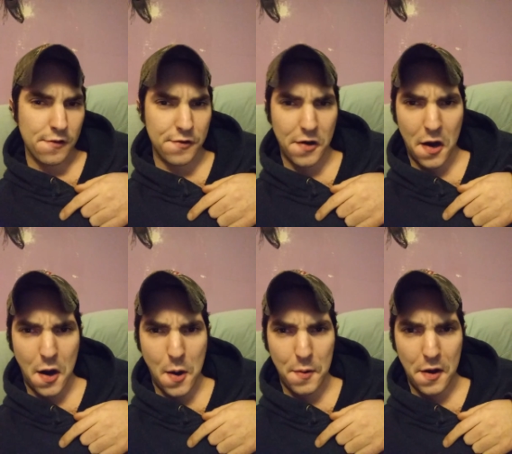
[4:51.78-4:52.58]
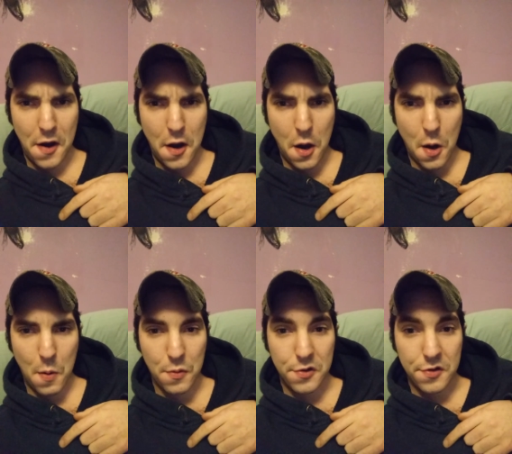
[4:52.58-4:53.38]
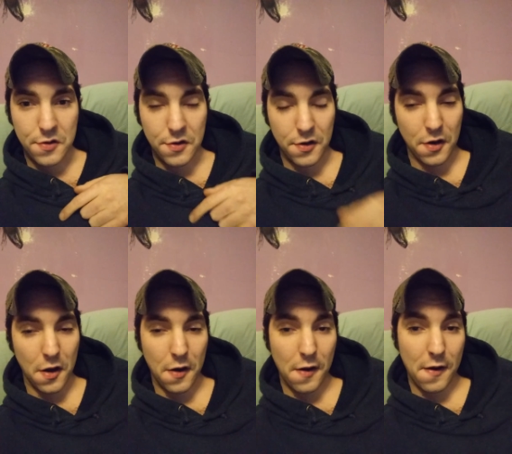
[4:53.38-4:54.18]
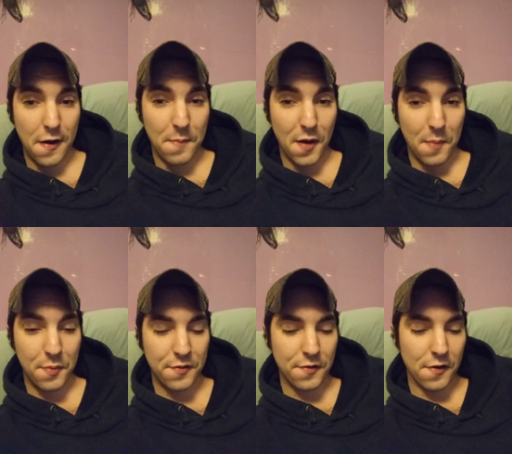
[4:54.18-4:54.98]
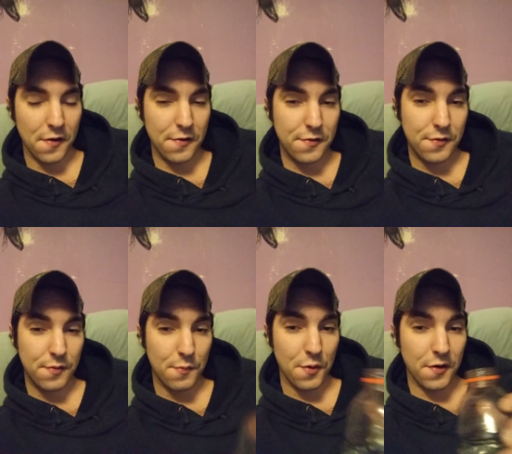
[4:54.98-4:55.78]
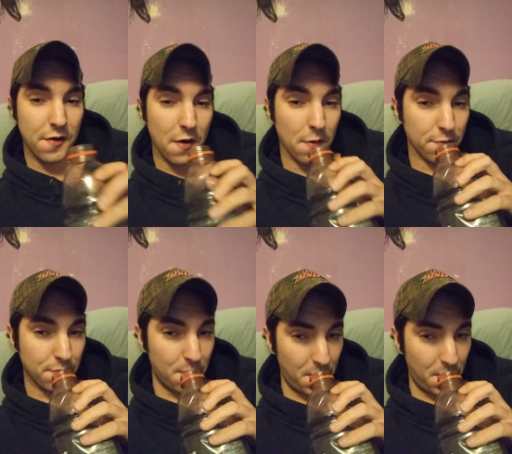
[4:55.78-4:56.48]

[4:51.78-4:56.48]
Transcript: shout out! You got I Am Applesauce 1000.